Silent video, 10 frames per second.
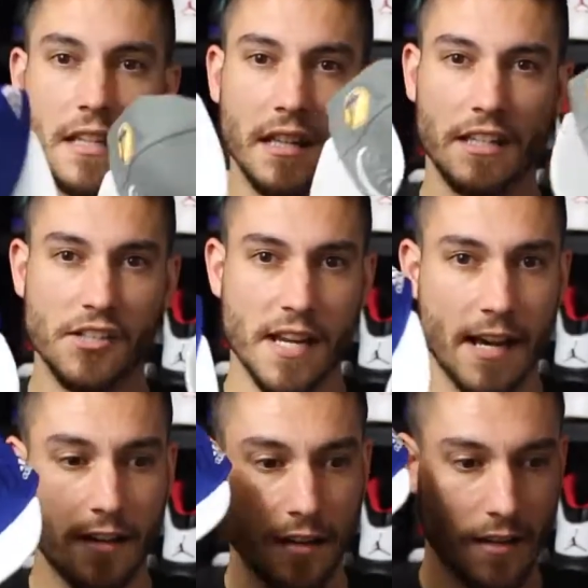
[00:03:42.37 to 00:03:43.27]
And then they just
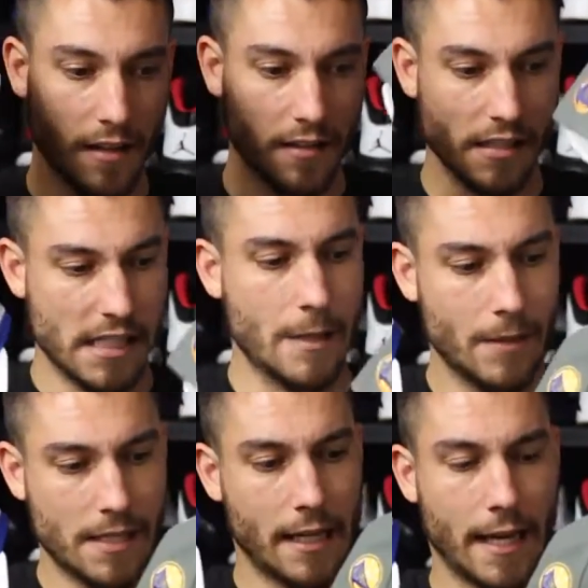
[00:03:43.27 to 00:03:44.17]
had the same
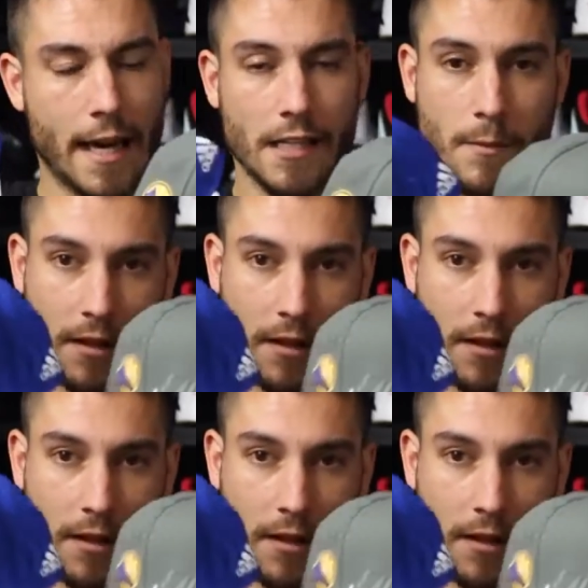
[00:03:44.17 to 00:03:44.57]
exact hats,